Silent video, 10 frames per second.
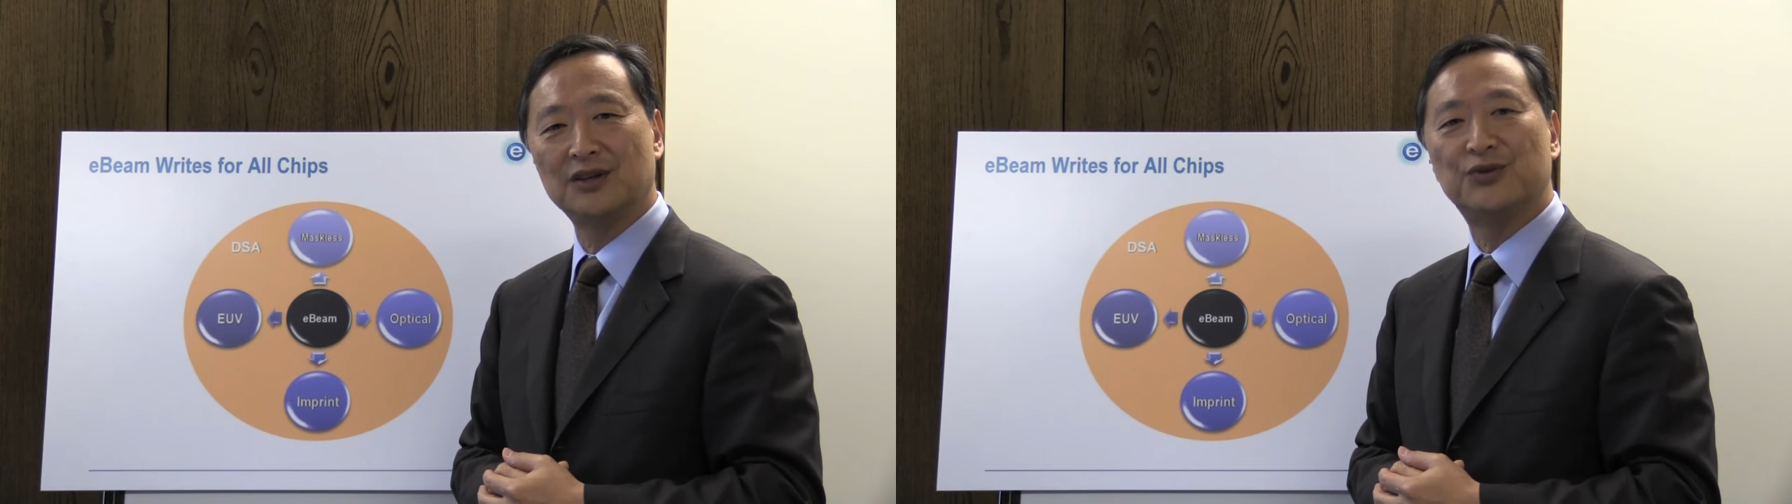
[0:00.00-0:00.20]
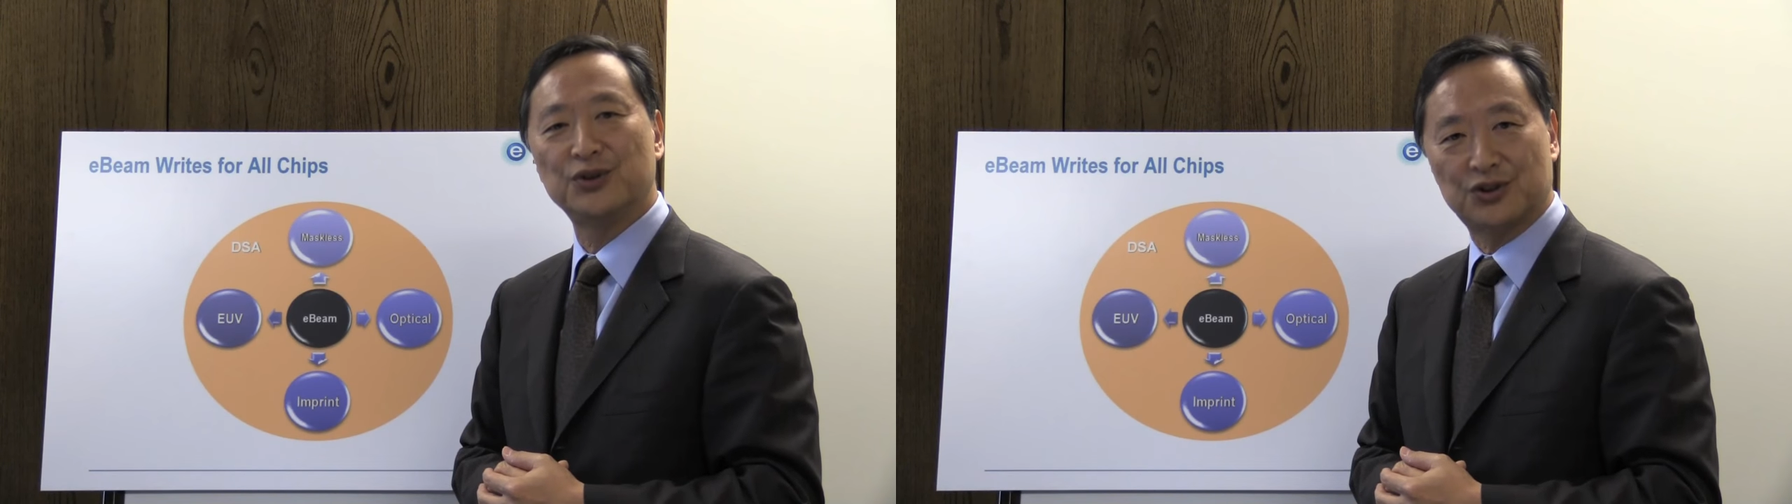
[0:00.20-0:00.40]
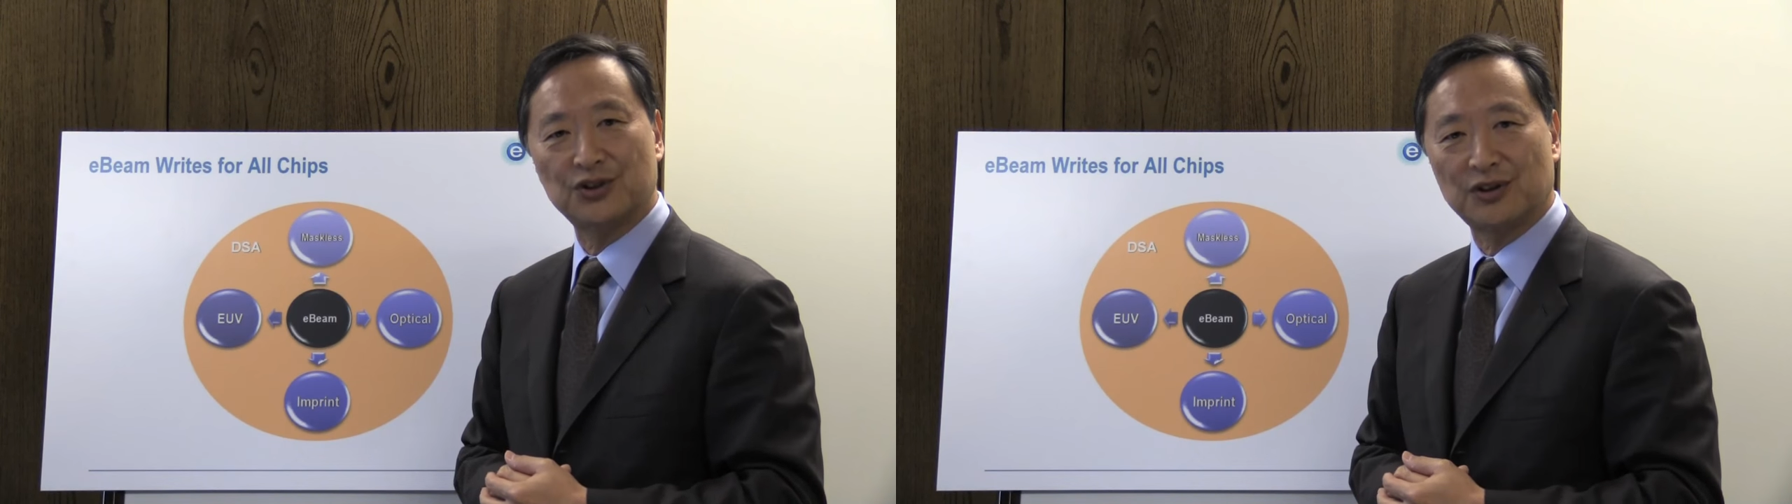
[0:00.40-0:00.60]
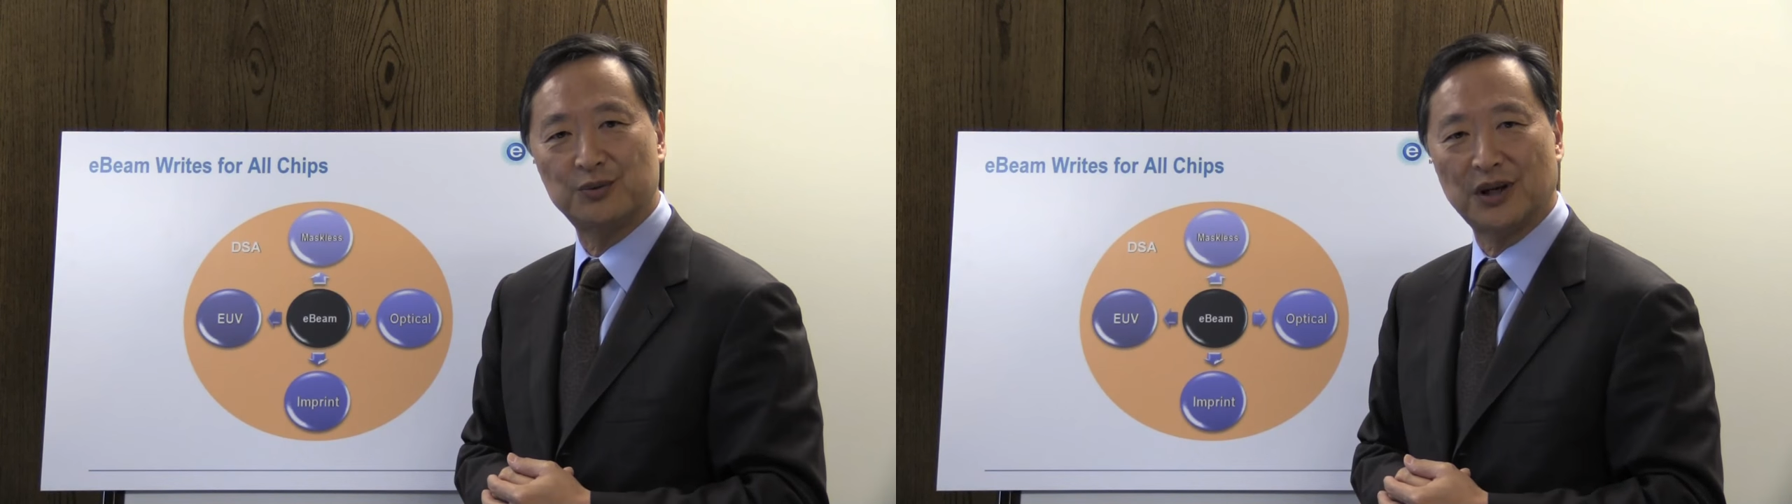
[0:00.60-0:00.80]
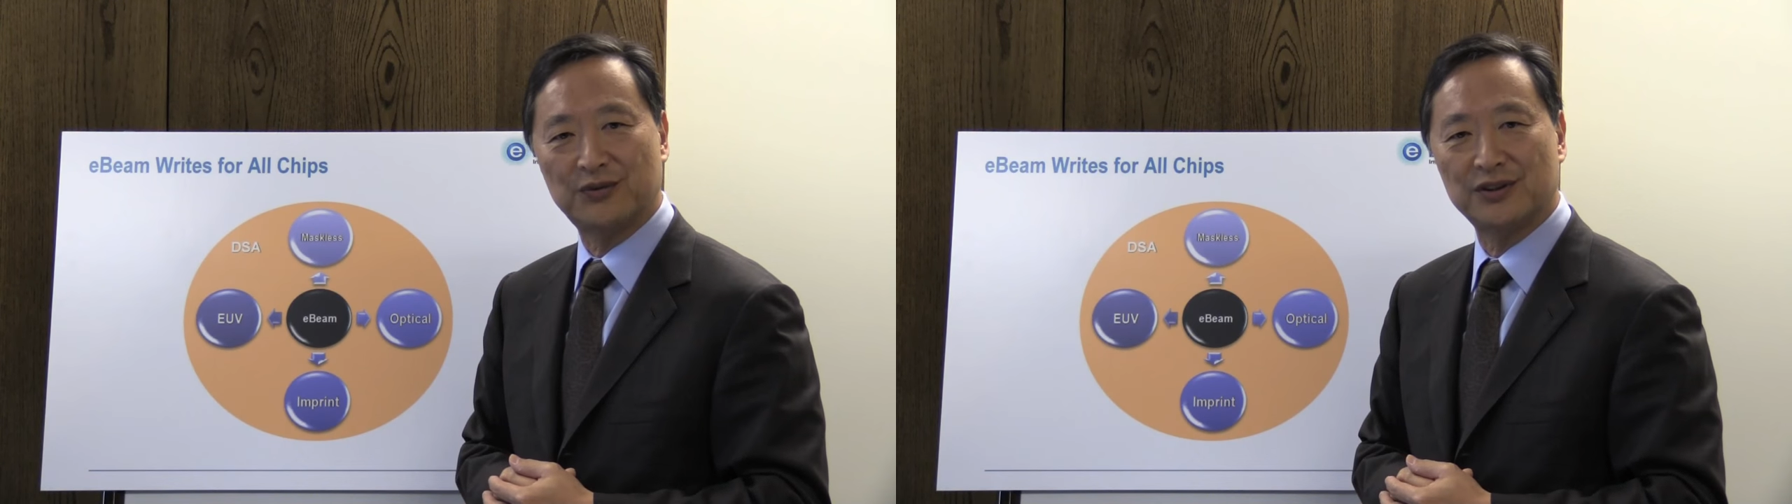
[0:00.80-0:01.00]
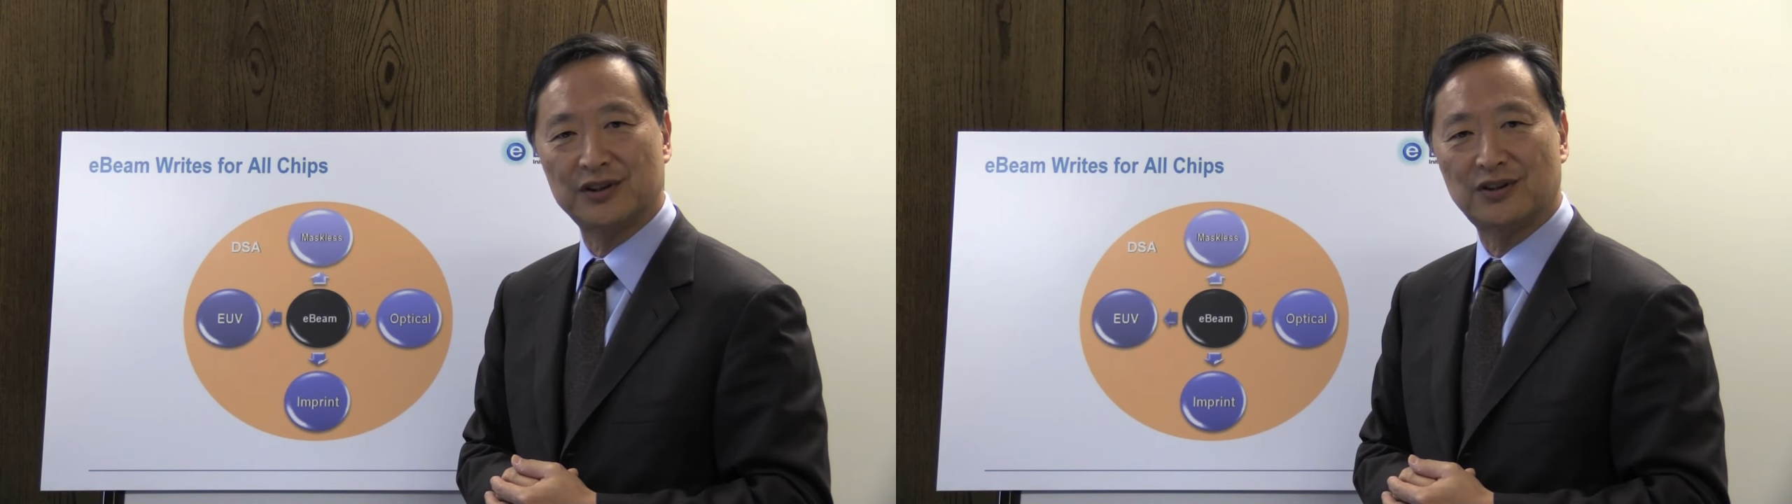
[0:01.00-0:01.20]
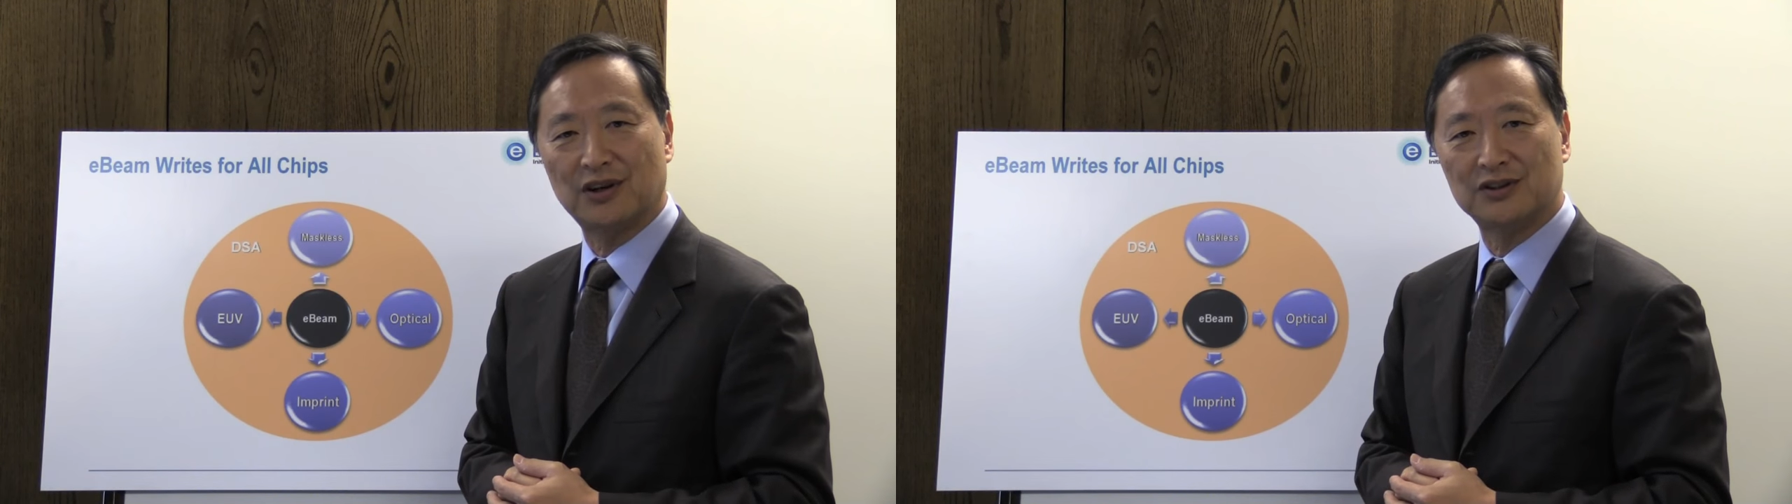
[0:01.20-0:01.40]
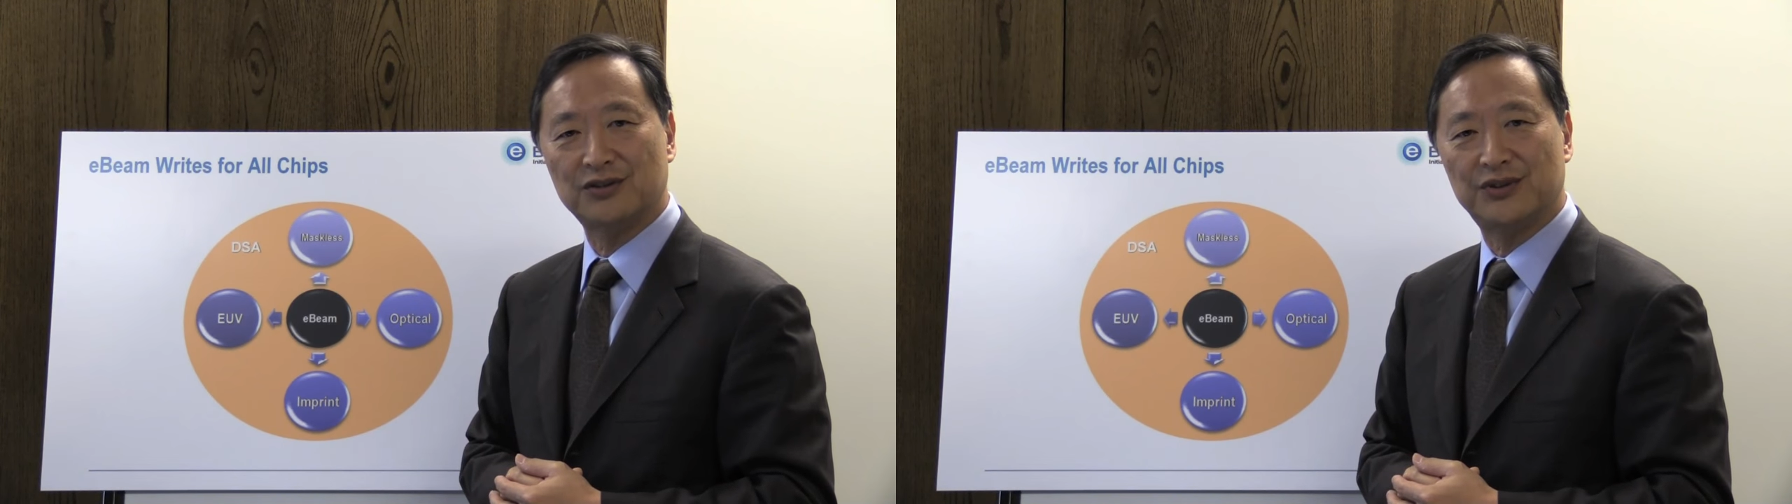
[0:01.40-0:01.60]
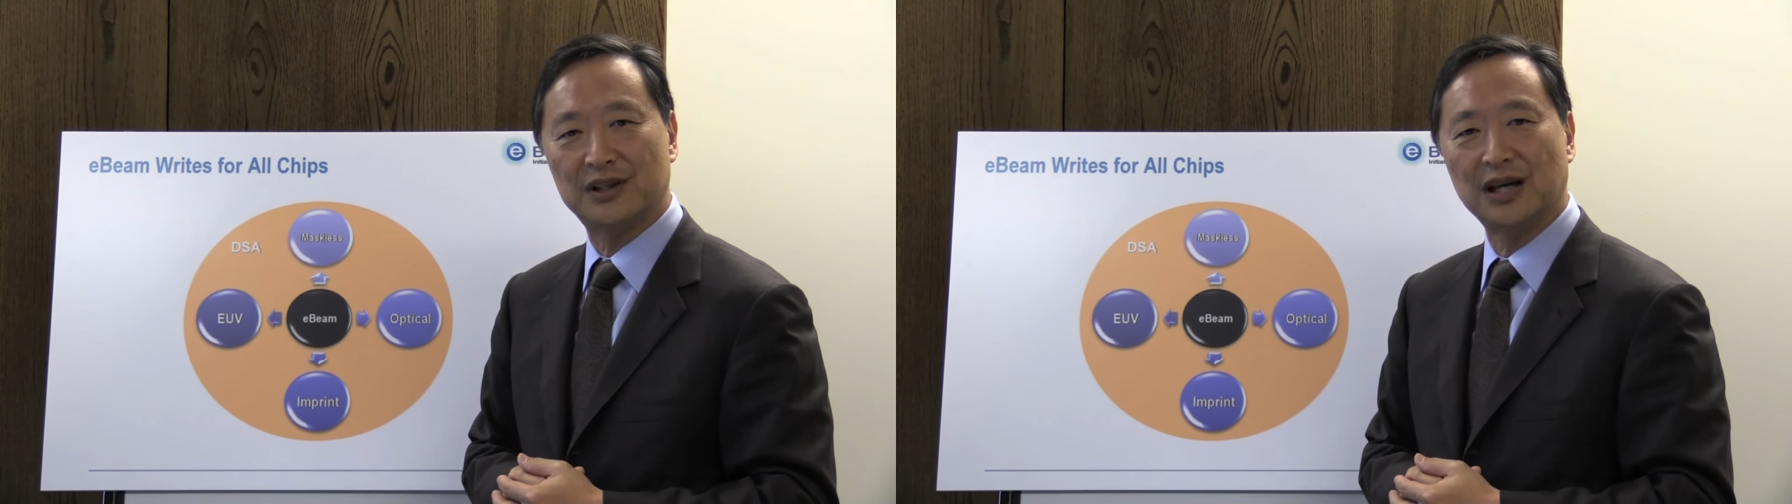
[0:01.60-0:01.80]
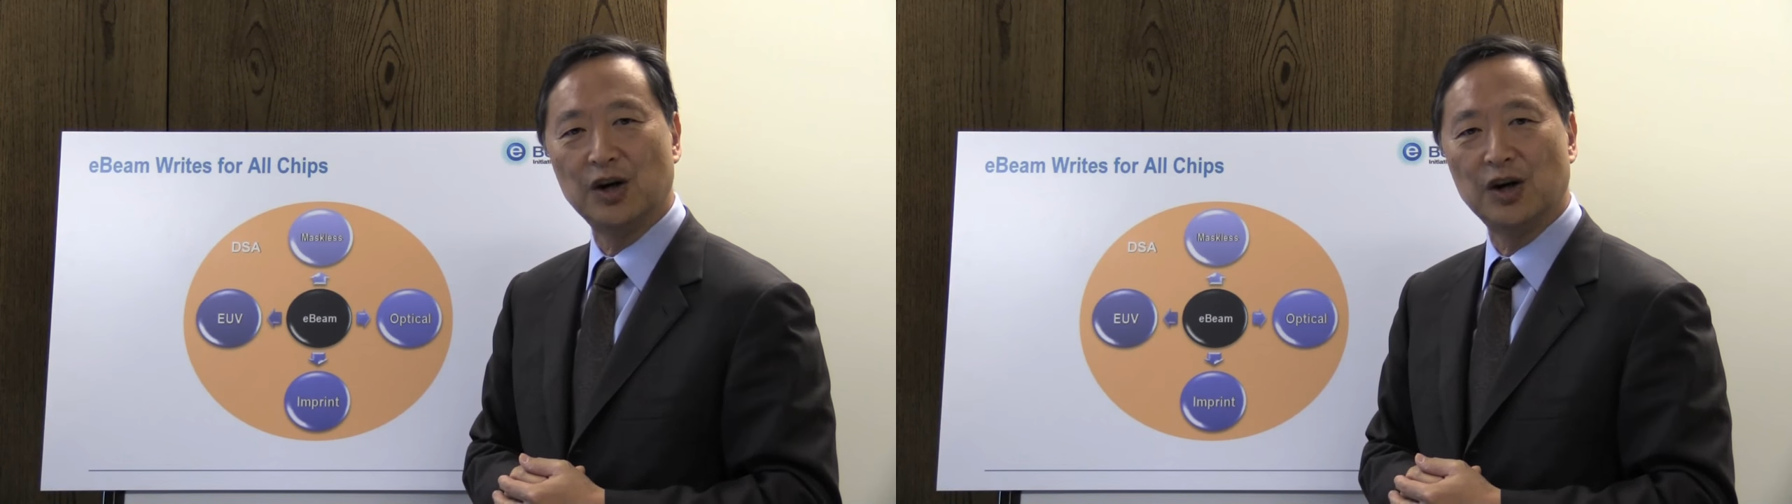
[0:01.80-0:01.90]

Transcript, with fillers: future of wafer lithography.